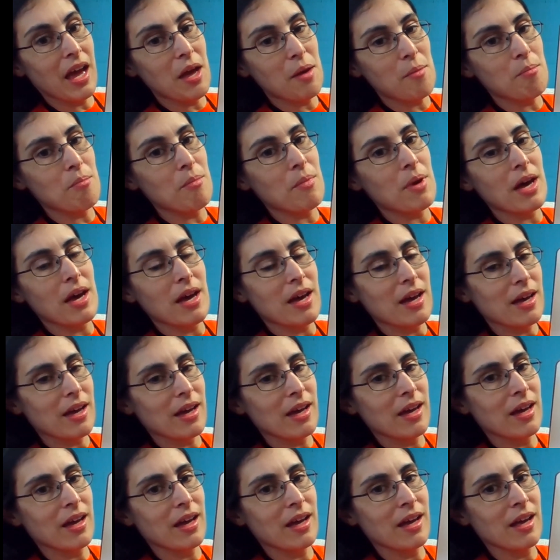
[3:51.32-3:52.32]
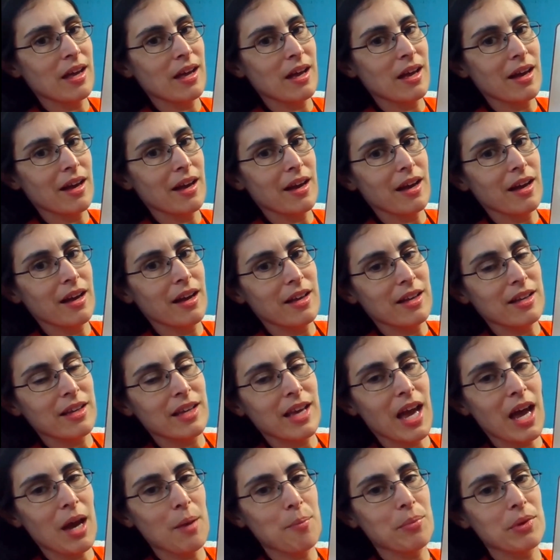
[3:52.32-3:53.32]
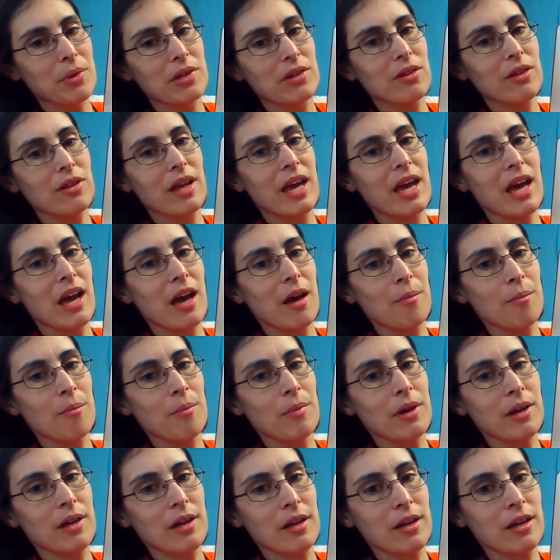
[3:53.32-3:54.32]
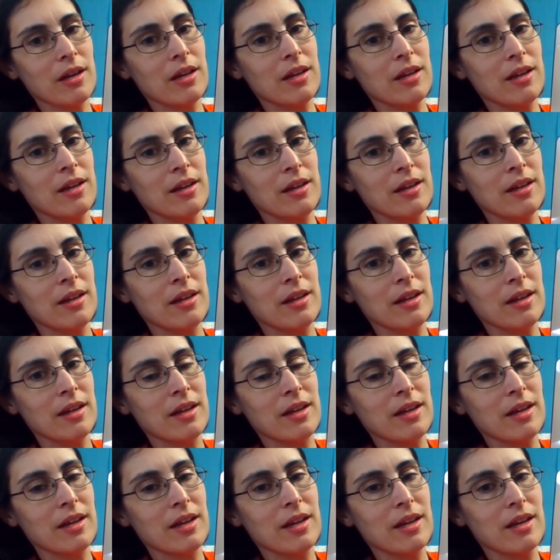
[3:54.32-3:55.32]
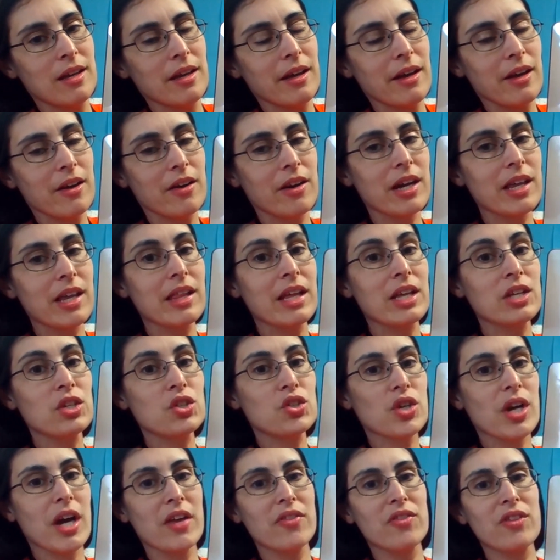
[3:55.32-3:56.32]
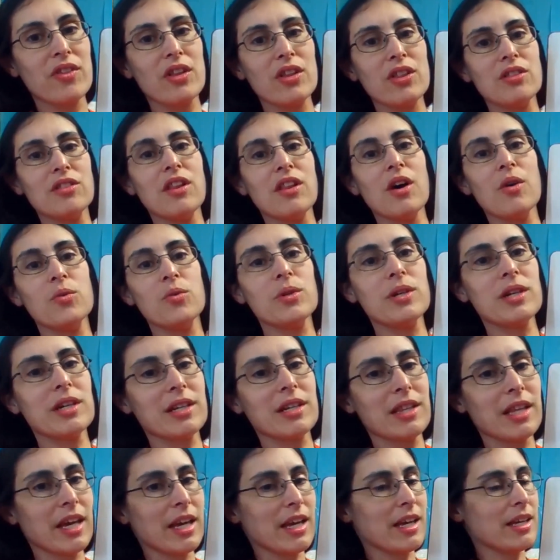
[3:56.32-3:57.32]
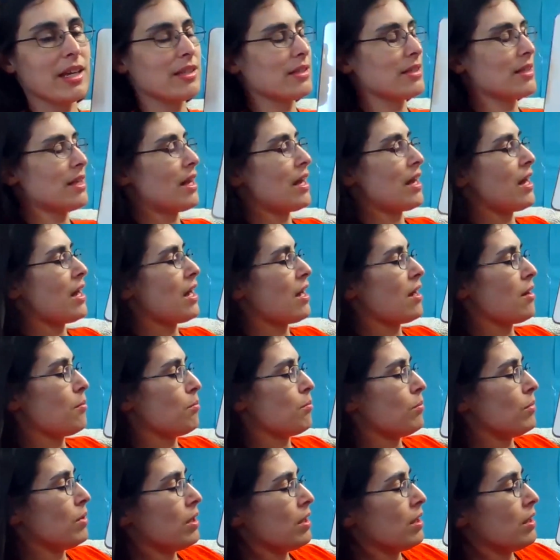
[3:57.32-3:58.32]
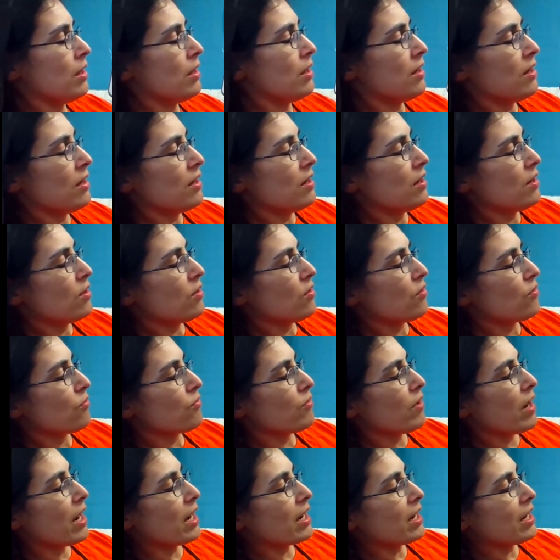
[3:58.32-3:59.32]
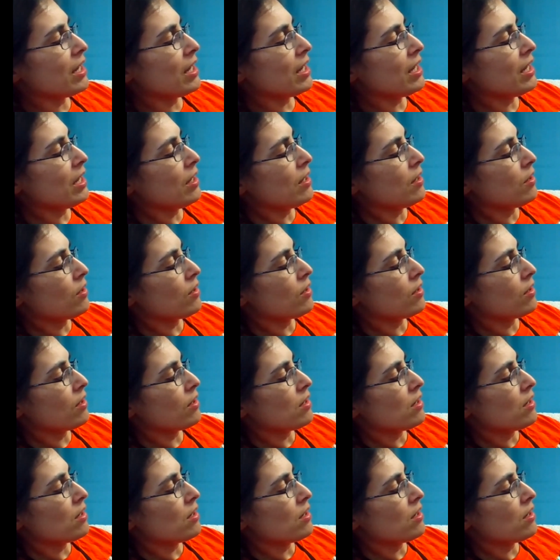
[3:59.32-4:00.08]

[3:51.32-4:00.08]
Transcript: M. Capital M. All right, let's try the lowercase m. Ready?